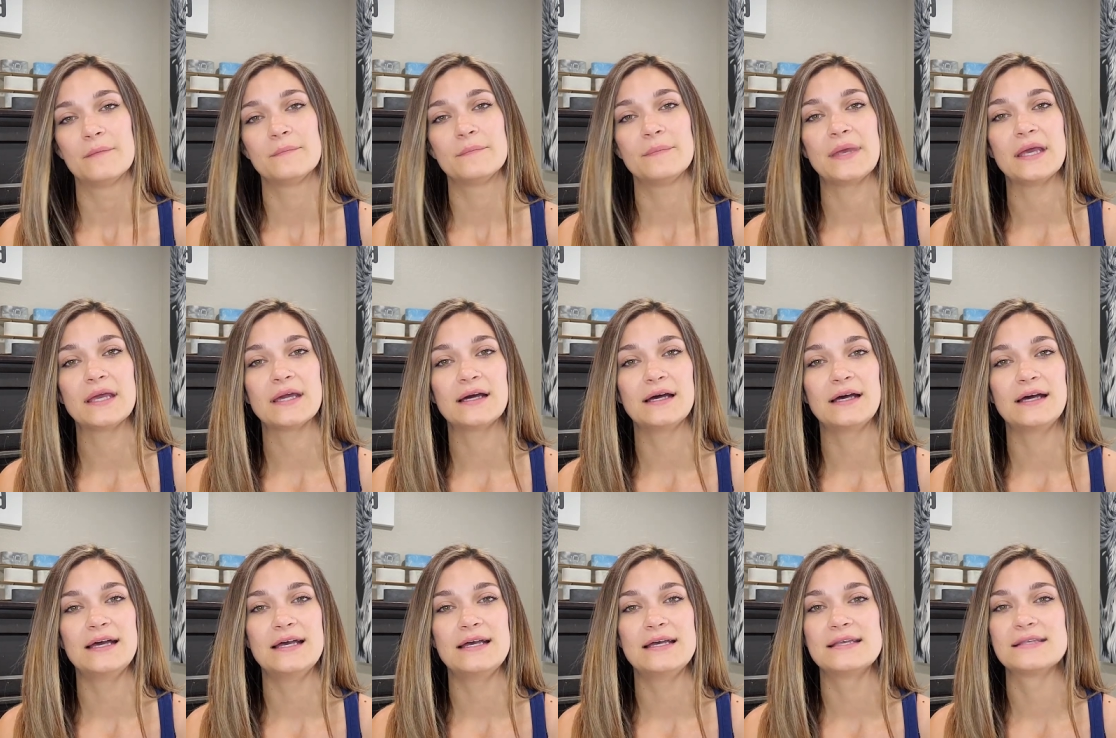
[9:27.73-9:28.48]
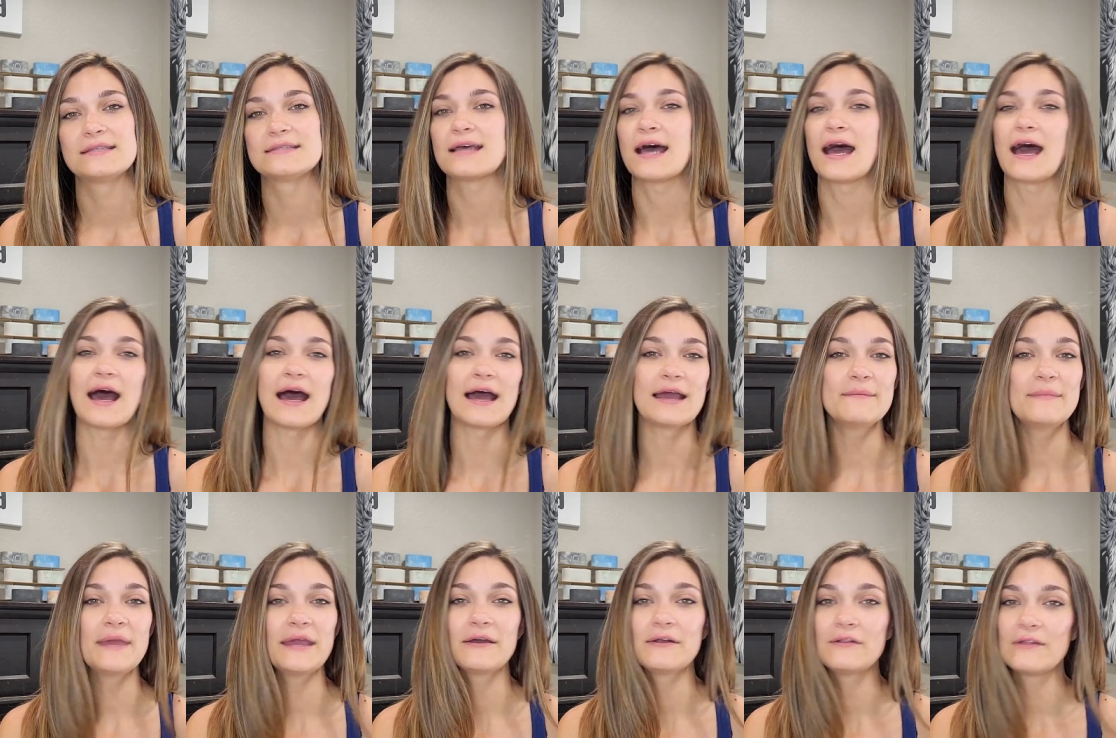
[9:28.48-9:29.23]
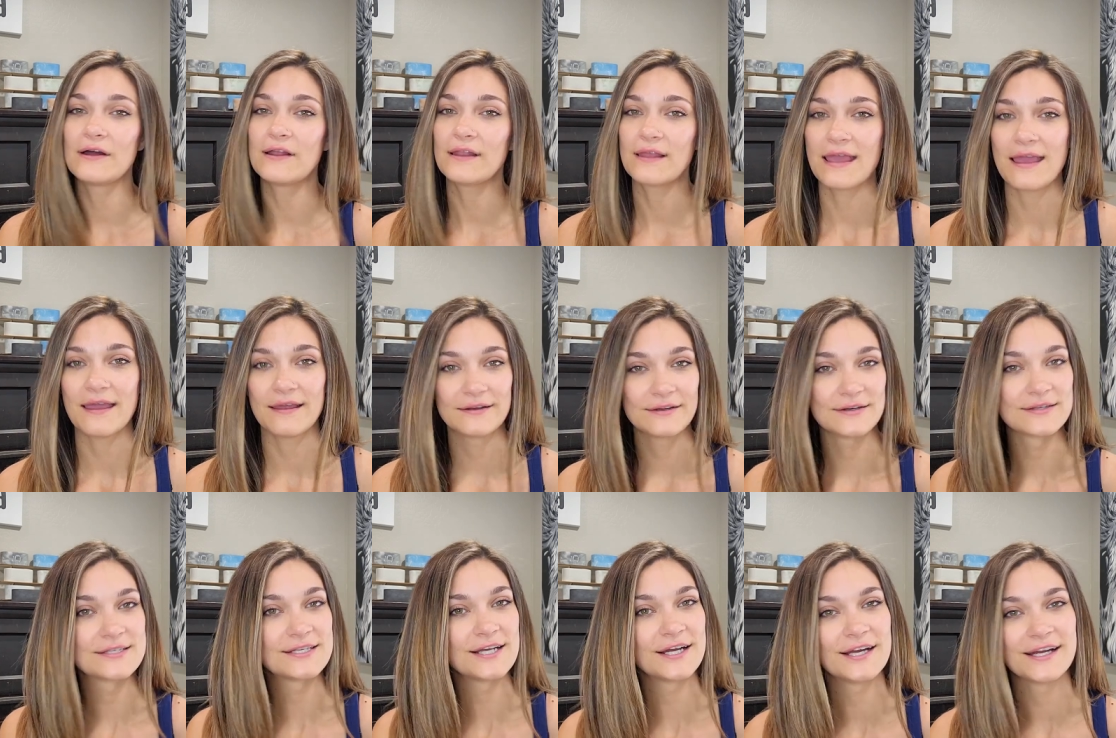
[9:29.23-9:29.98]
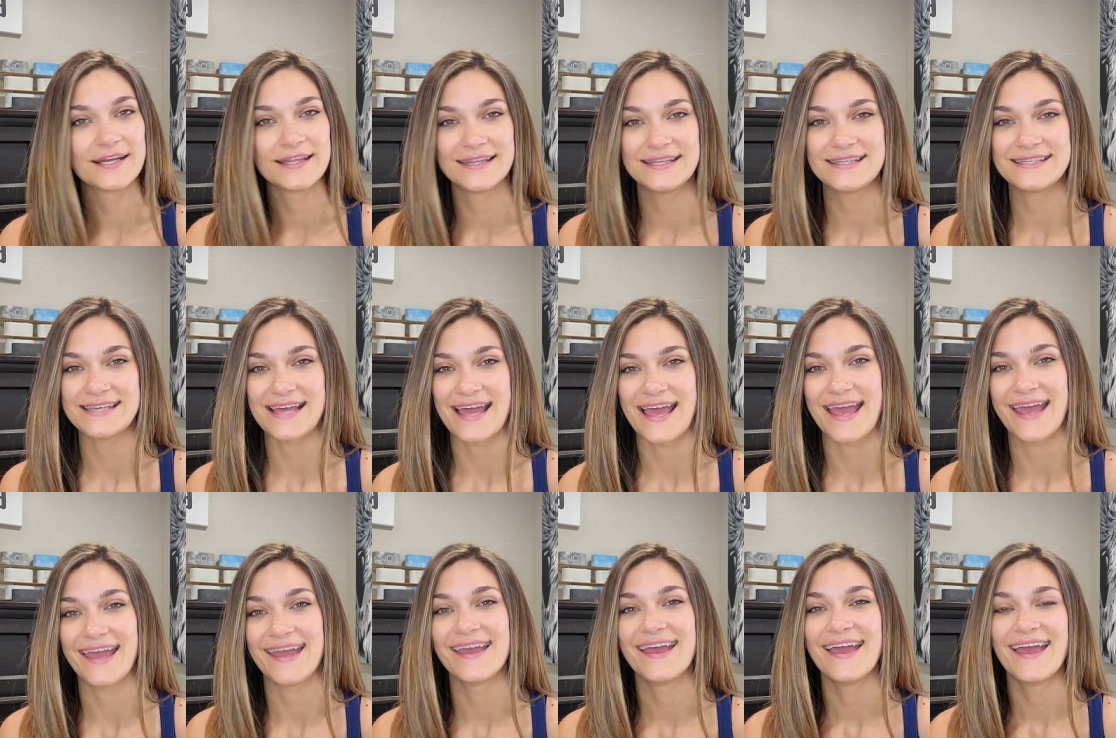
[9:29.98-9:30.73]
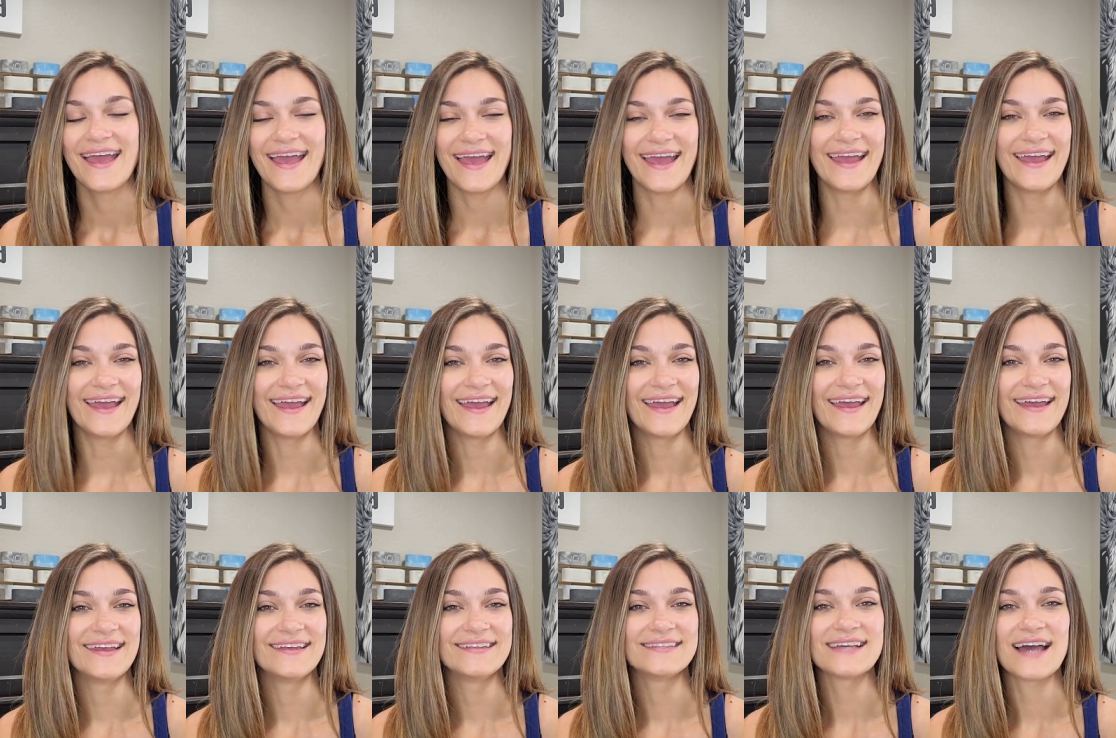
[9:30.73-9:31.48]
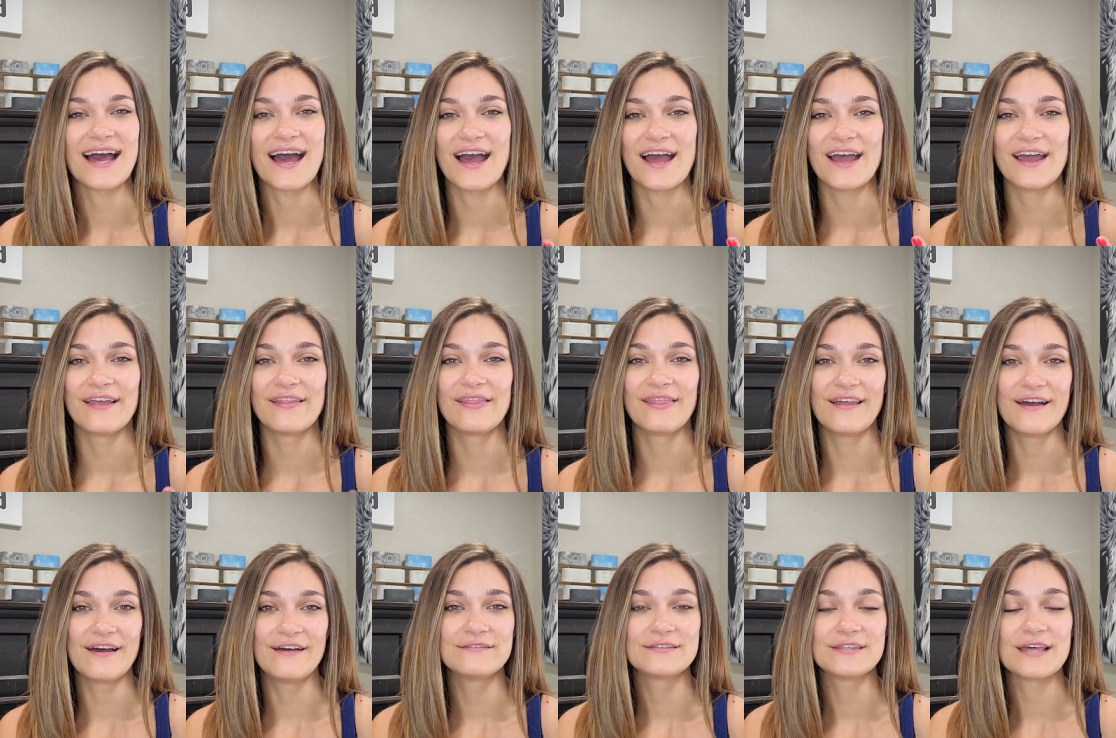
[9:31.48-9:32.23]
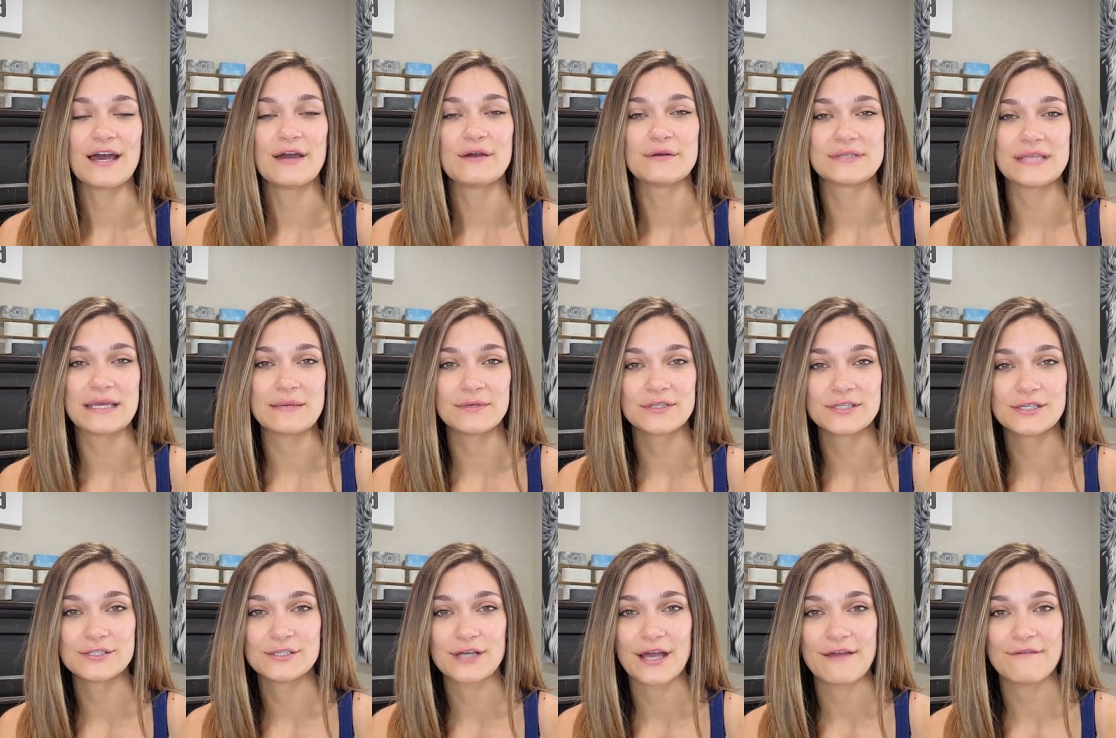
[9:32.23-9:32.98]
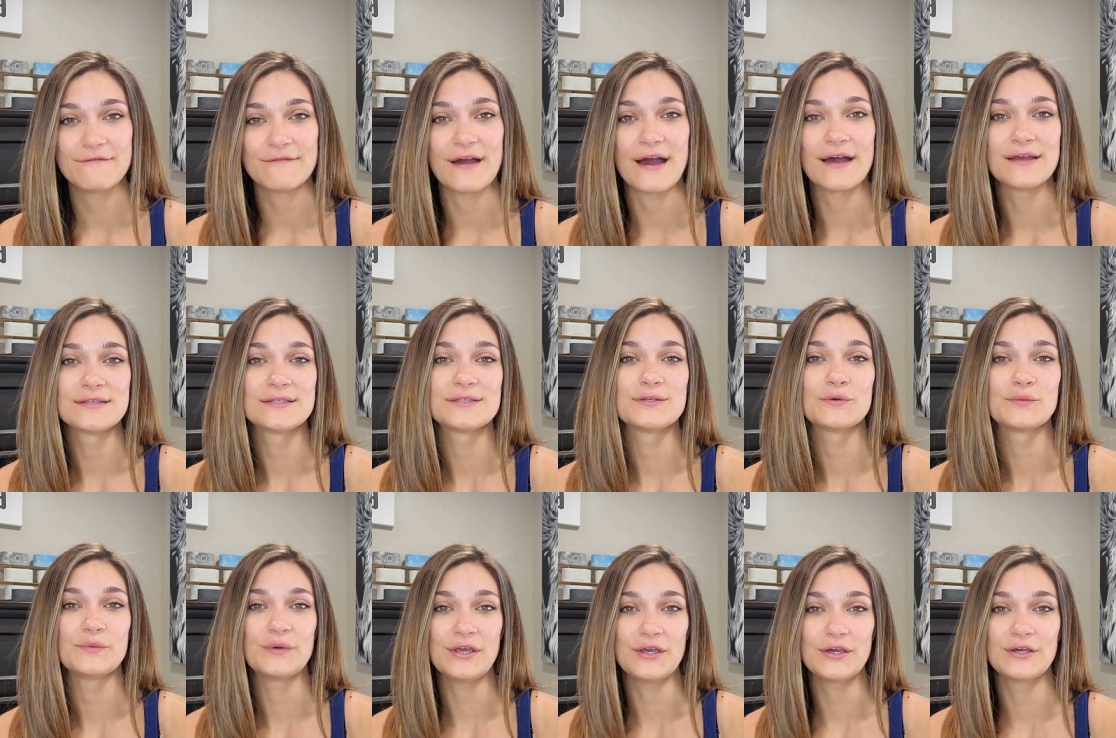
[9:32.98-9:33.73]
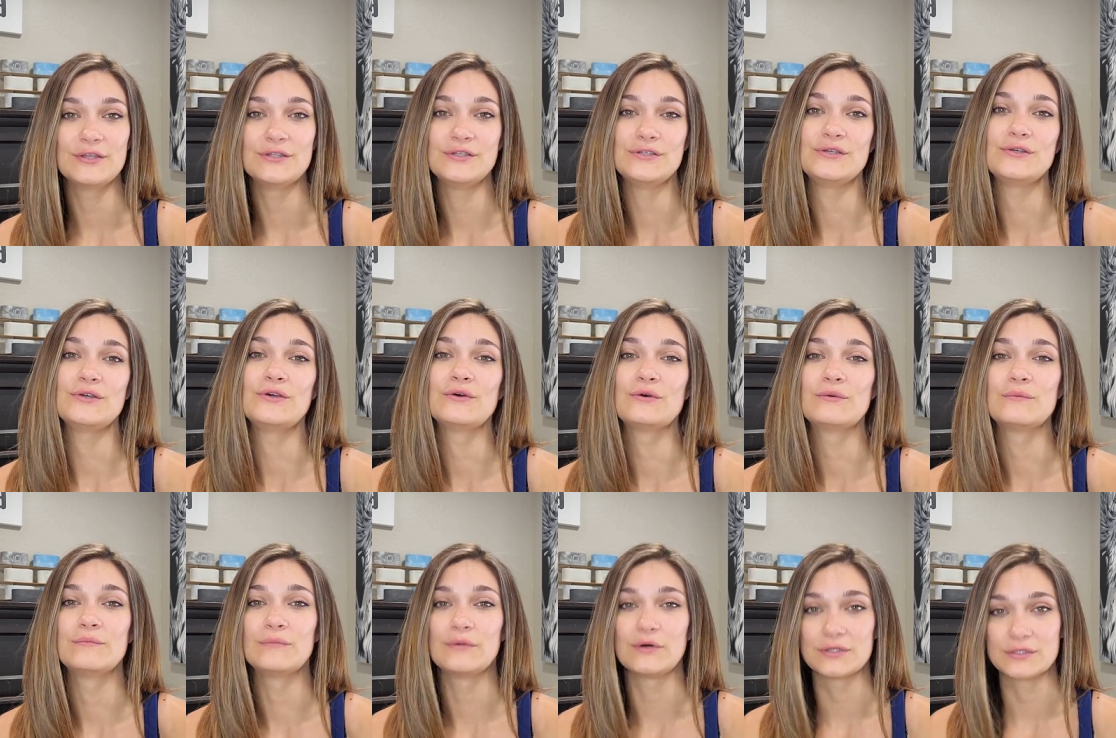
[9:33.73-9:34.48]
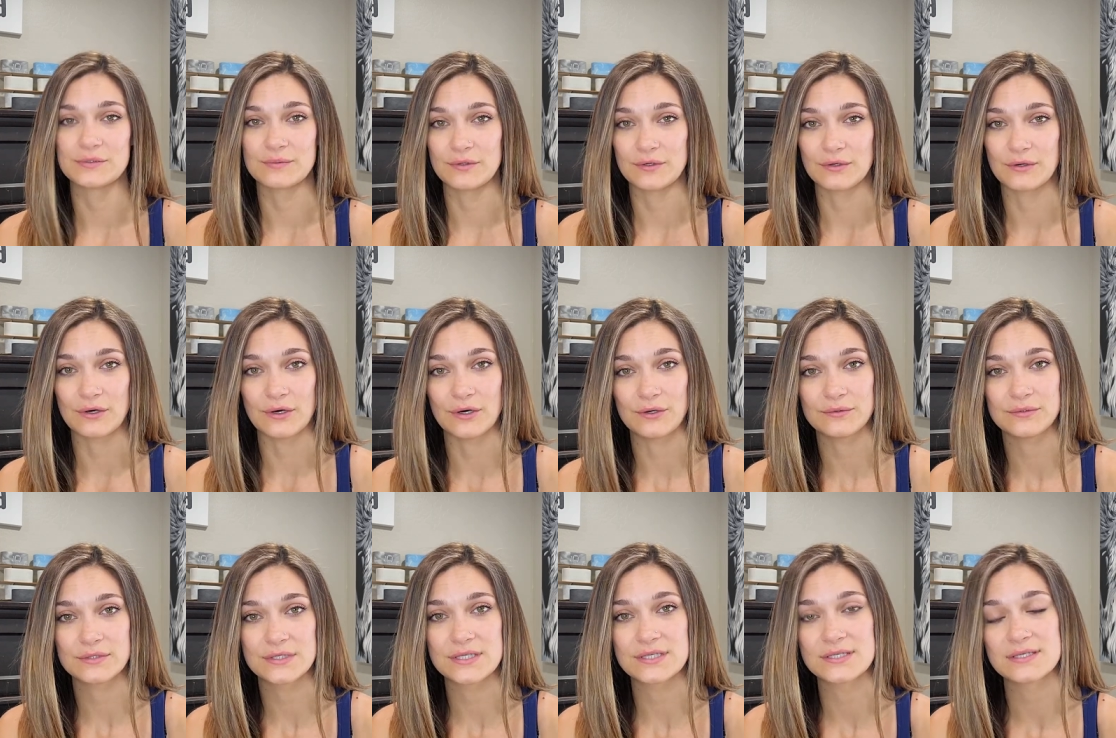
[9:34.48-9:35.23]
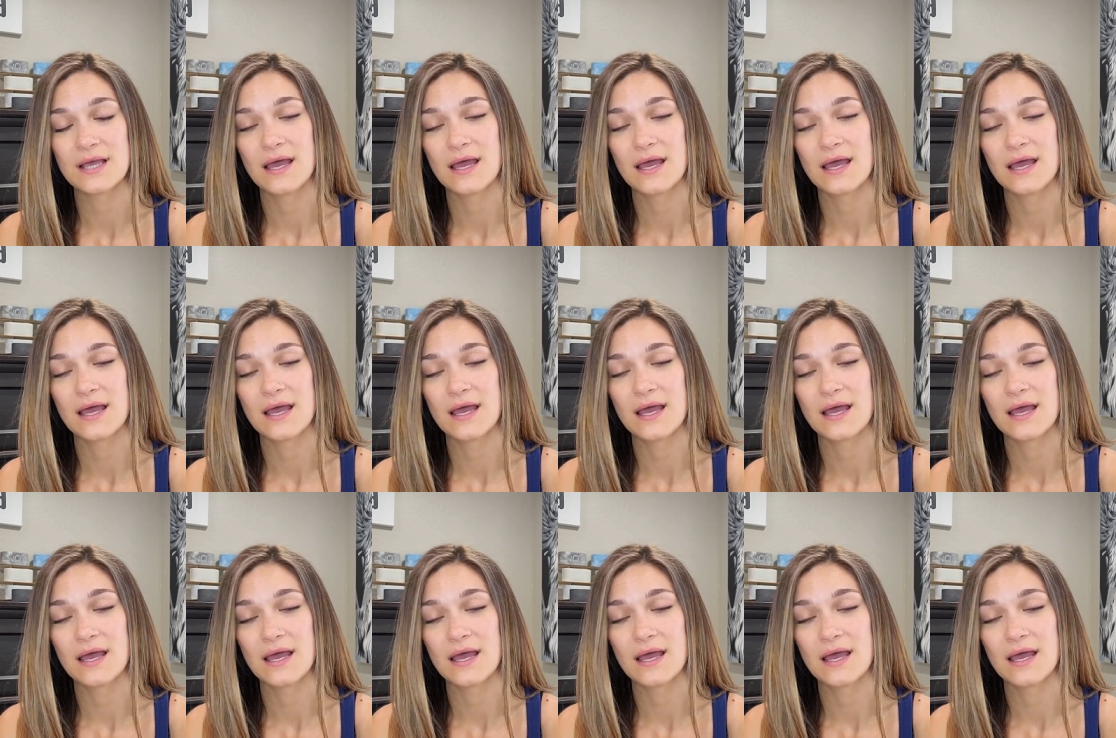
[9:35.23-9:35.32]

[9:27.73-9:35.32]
because I make a lot of candles during the day, and I loved that it was able to dry fast so we could do multiple coats.